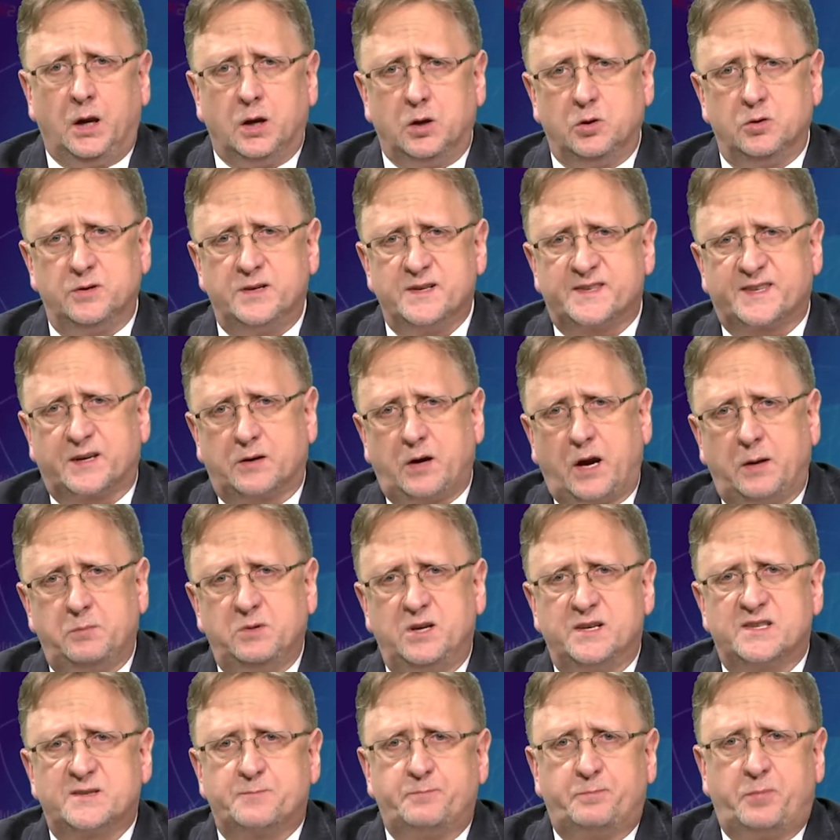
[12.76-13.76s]
You describe
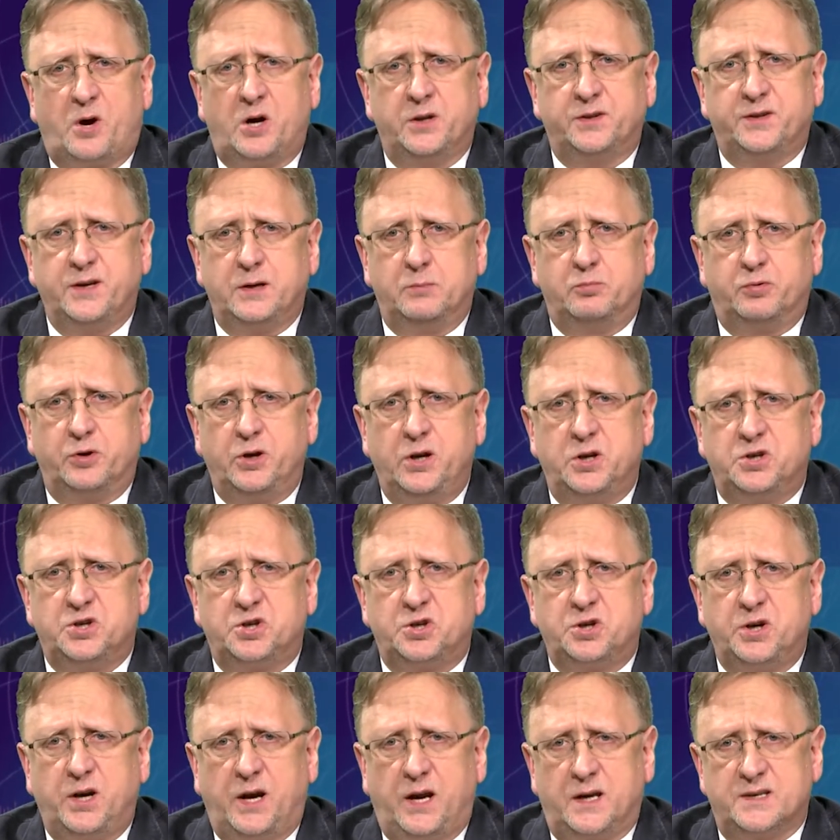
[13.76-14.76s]
this Pontic
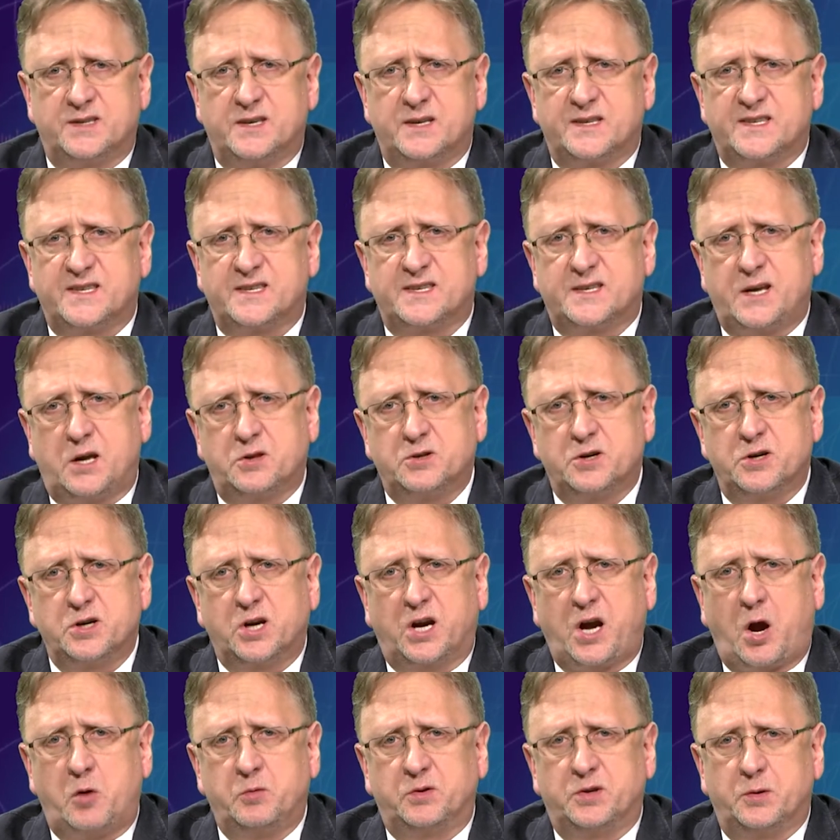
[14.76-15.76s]
Breach as a southern
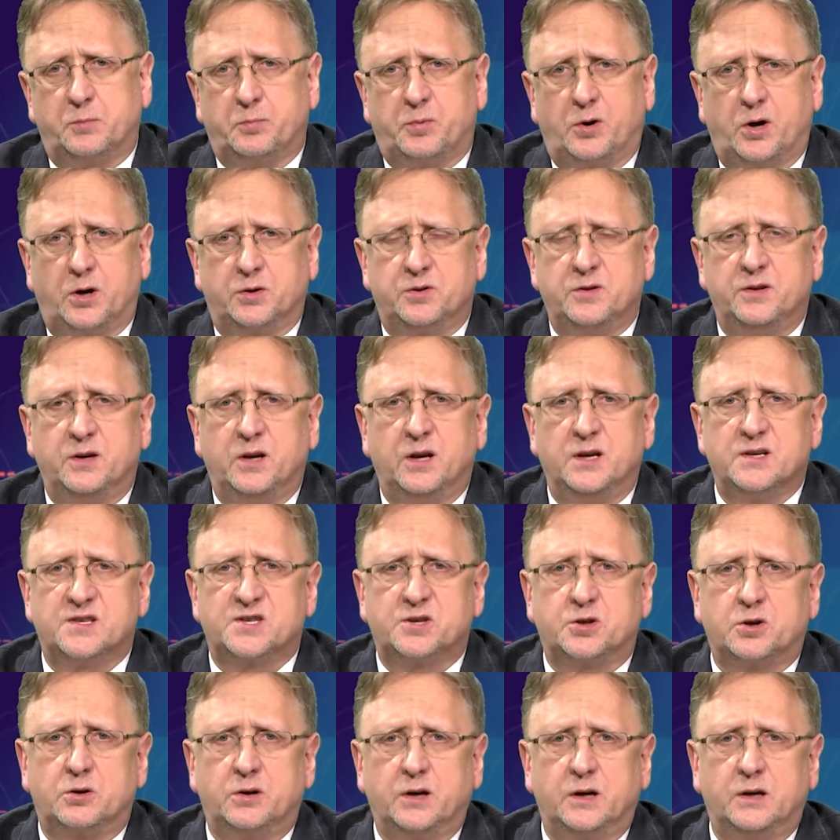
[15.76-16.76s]
counterpart to the
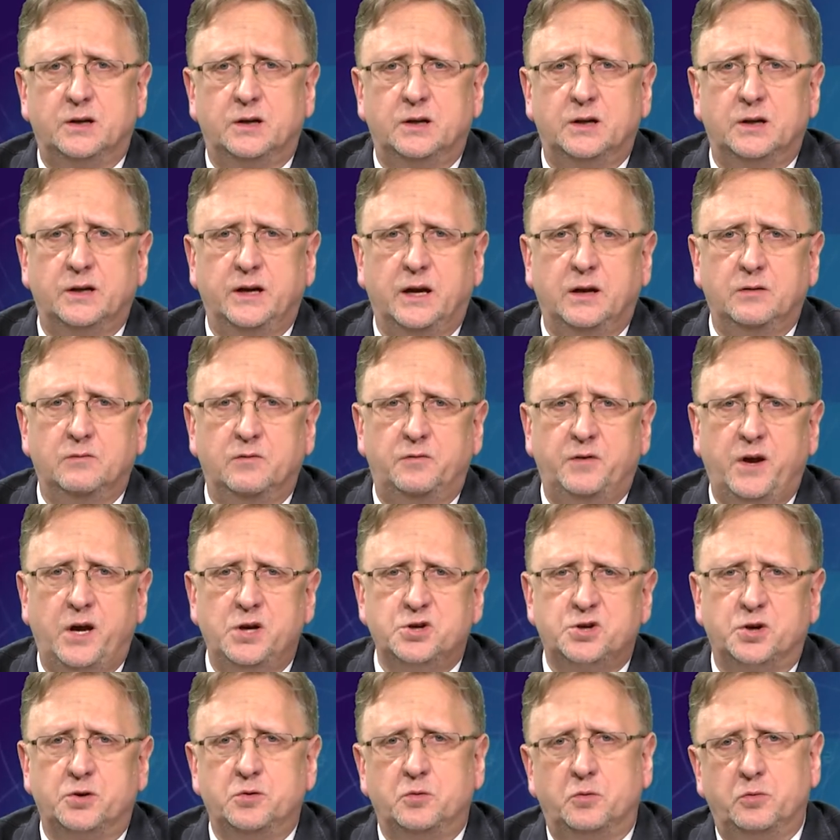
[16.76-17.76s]
historical
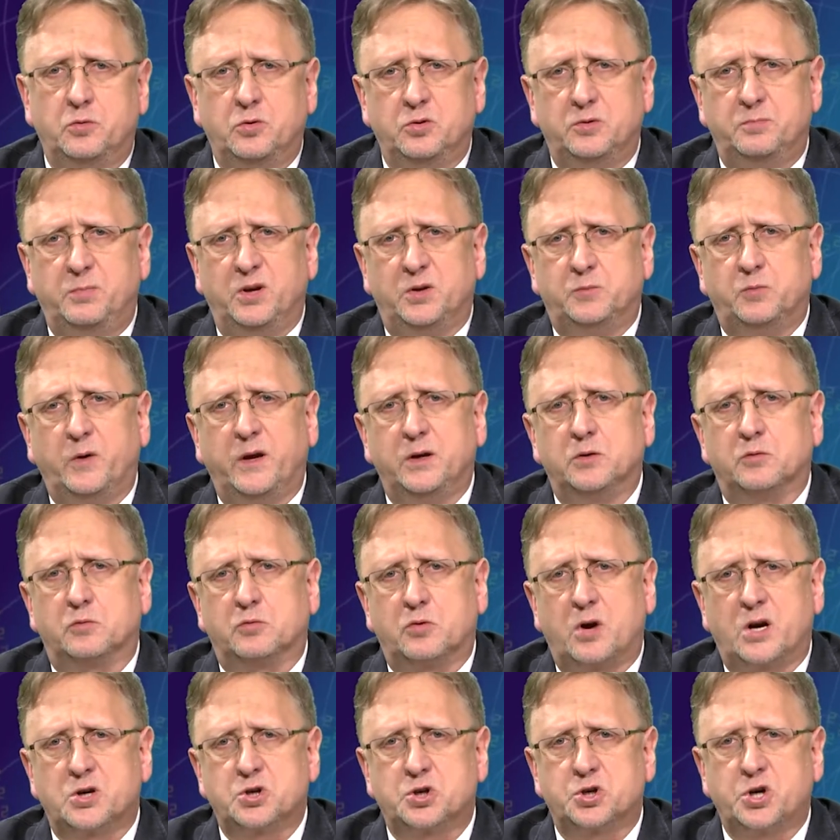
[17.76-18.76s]
invasion route between
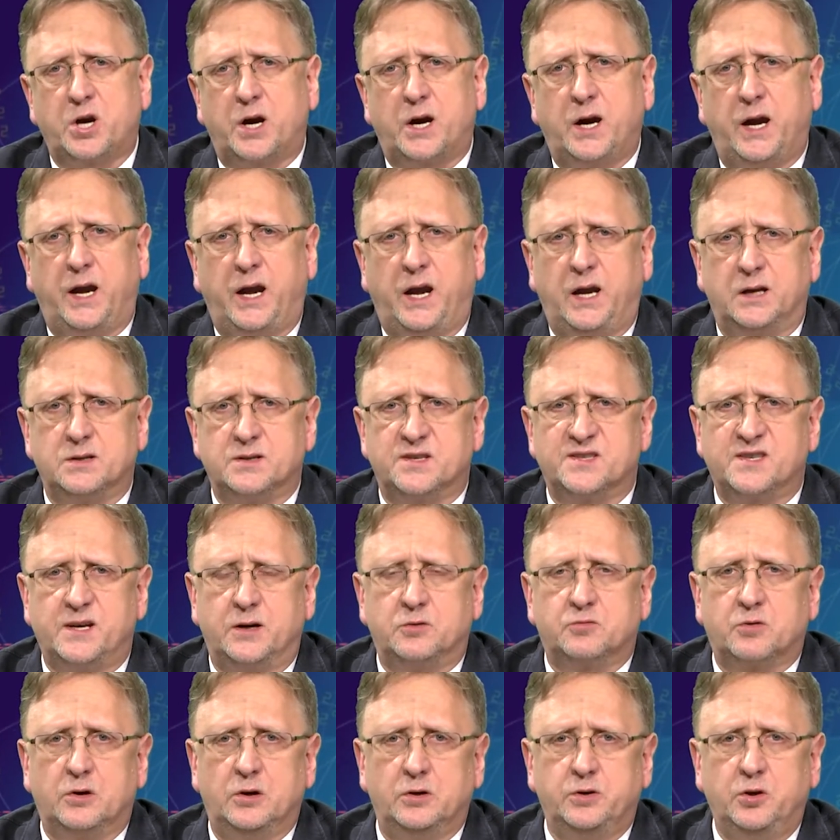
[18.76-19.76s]
Russia and
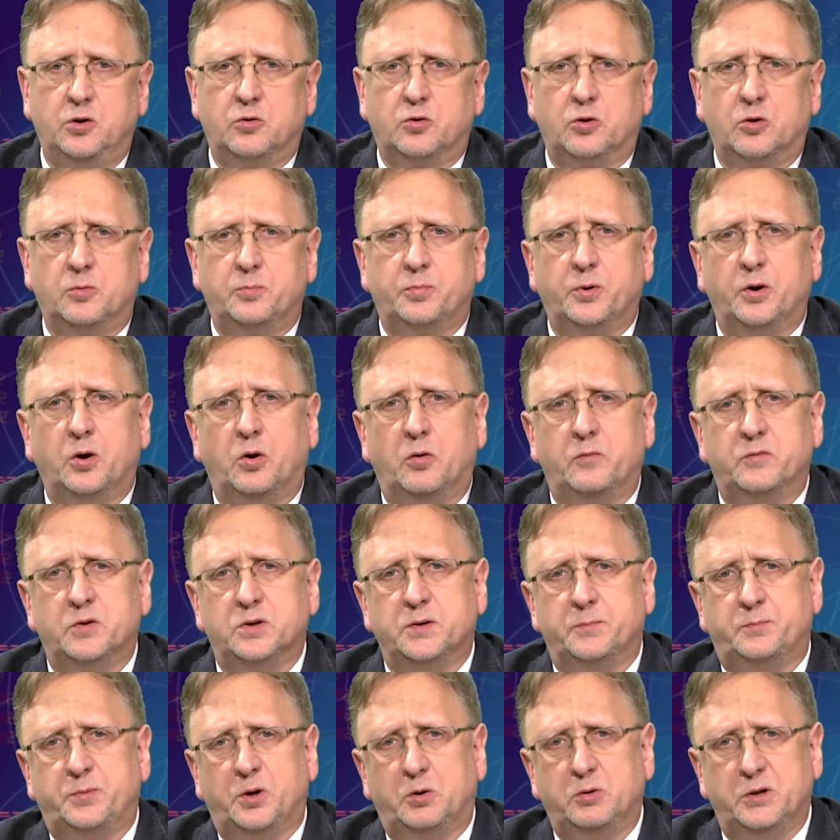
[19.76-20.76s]
Central Europe over
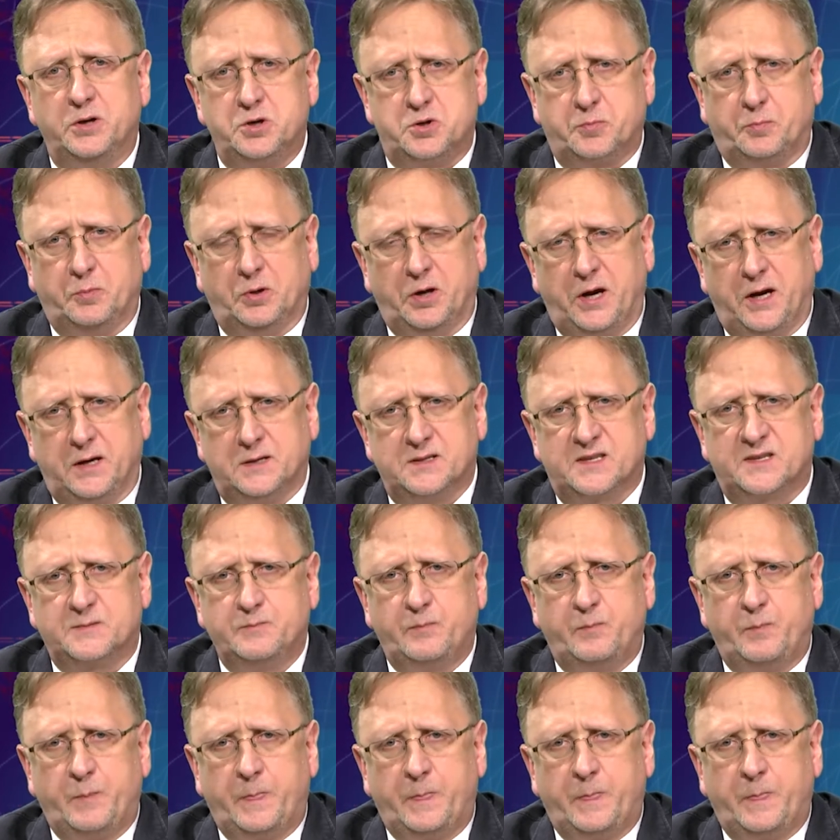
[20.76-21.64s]
the Polish plains.